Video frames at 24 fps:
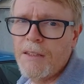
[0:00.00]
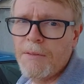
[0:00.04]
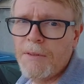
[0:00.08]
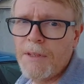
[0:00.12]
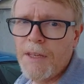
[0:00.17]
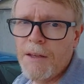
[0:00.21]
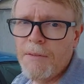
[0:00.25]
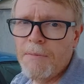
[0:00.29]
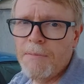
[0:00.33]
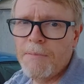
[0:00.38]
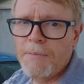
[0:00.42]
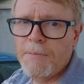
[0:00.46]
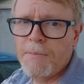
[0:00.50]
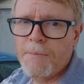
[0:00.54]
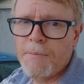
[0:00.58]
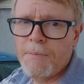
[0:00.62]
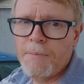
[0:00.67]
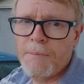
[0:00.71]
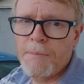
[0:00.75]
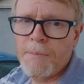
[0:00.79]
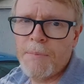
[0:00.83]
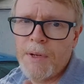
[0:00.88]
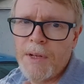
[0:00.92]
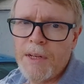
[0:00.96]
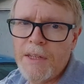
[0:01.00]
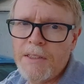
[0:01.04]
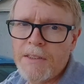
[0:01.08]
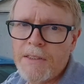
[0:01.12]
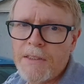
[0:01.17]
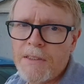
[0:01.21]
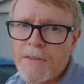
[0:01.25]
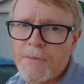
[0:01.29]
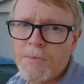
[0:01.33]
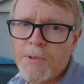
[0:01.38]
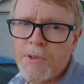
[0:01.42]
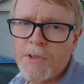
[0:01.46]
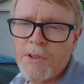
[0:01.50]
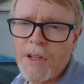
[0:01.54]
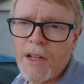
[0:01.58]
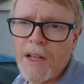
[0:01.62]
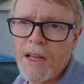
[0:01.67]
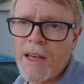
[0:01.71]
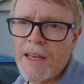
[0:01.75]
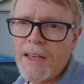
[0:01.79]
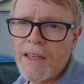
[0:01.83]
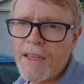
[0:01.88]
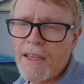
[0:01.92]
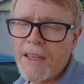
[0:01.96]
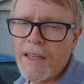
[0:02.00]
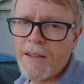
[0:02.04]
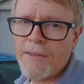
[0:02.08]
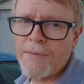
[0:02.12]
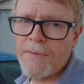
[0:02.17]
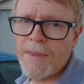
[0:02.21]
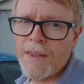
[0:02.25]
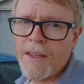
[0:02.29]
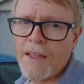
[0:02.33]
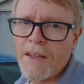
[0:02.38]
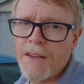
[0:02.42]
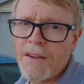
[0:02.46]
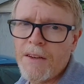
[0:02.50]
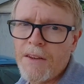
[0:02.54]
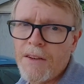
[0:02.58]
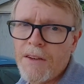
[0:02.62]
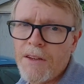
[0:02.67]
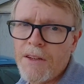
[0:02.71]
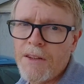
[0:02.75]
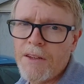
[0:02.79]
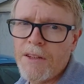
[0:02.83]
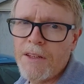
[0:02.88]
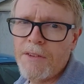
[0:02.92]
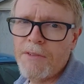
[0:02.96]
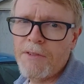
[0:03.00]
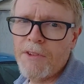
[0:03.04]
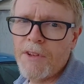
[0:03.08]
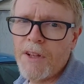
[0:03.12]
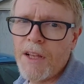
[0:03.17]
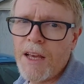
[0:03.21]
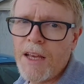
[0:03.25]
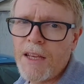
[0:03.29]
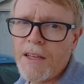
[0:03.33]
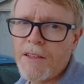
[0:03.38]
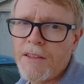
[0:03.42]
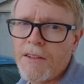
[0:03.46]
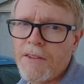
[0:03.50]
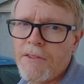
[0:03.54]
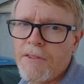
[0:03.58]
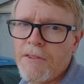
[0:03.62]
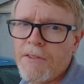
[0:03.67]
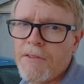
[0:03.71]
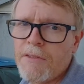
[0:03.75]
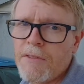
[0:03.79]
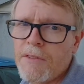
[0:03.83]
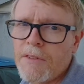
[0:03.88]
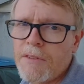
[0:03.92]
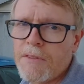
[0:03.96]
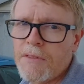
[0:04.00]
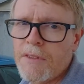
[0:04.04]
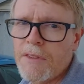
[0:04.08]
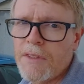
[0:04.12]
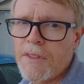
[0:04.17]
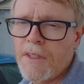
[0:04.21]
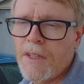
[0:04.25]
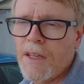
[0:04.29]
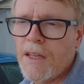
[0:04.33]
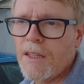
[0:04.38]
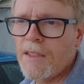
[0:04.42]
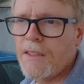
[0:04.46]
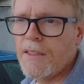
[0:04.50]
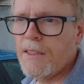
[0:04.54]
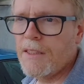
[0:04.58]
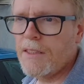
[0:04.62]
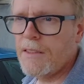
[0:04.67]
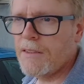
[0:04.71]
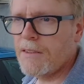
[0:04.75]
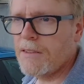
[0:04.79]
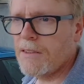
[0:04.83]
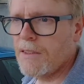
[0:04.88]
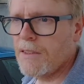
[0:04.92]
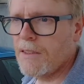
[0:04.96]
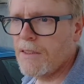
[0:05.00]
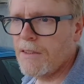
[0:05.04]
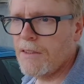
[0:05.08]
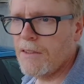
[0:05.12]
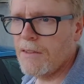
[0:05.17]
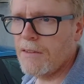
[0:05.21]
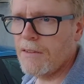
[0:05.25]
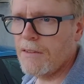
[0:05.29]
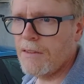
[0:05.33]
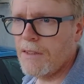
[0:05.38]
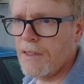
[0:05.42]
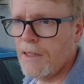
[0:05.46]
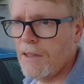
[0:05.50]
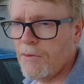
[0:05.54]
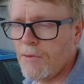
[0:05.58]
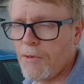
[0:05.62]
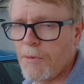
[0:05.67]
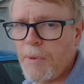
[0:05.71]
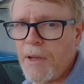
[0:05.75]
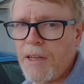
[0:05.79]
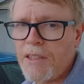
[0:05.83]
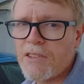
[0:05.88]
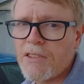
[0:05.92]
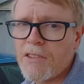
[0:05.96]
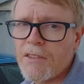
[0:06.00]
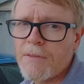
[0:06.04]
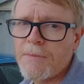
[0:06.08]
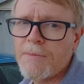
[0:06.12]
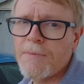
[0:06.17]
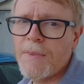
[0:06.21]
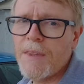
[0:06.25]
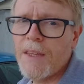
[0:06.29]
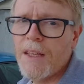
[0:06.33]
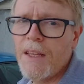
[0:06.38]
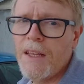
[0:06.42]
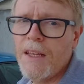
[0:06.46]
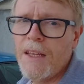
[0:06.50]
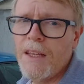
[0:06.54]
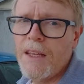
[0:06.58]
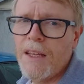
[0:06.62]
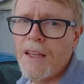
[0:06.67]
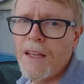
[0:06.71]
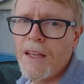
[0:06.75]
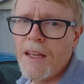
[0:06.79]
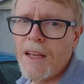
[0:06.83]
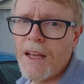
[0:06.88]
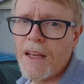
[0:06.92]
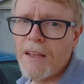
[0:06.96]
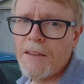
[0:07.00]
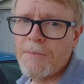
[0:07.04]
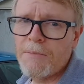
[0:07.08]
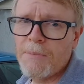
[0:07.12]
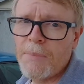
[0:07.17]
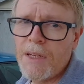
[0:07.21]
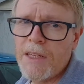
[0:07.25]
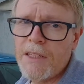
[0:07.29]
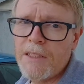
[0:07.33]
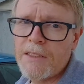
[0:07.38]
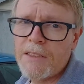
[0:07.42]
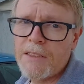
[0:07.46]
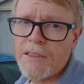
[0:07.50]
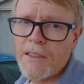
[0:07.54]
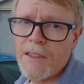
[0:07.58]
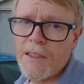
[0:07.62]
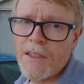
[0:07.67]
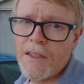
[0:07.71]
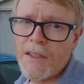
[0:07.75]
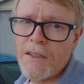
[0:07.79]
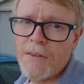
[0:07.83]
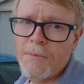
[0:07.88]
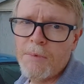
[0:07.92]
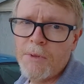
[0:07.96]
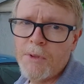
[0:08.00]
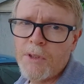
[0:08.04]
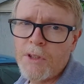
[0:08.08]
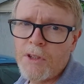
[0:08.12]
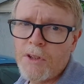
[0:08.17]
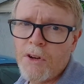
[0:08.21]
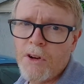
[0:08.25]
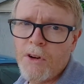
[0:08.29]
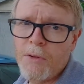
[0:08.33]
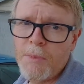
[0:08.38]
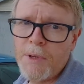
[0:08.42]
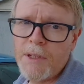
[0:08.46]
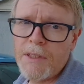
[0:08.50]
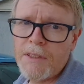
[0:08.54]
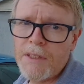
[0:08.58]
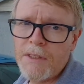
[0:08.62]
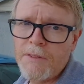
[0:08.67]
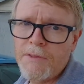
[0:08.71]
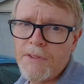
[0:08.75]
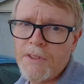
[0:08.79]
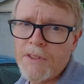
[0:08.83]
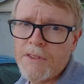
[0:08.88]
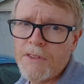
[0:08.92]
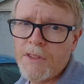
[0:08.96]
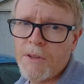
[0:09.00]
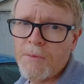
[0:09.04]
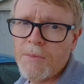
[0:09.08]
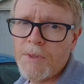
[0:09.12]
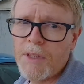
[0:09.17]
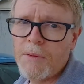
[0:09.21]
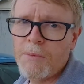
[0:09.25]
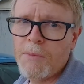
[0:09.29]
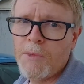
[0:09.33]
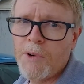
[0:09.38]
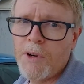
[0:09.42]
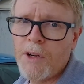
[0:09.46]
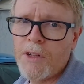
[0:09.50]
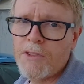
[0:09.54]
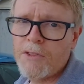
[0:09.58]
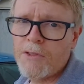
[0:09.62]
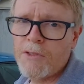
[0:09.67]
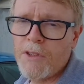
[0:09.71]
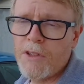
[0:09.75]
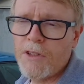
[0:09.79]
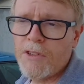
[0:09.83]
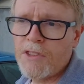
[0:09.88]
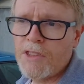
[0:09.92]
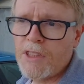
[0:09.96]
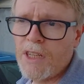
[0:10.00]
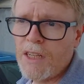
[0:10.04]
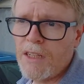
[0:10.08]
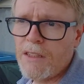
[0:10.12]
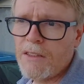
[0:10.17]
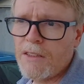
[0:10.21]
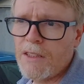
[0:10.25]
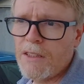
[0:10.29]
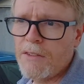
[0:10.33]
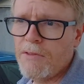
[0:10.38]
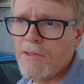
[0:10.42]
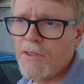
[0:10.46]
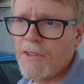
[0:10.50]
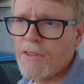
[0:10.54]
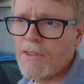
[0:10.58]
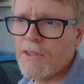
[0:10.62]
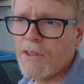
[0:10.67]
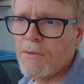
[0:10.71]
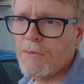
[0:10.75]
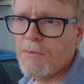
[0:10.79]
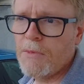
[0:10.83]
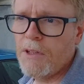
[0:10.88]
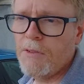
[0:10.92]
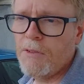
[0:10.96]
yeah, please put a like if you like this information, and please put a comment if there's something more I should have checked, if there's some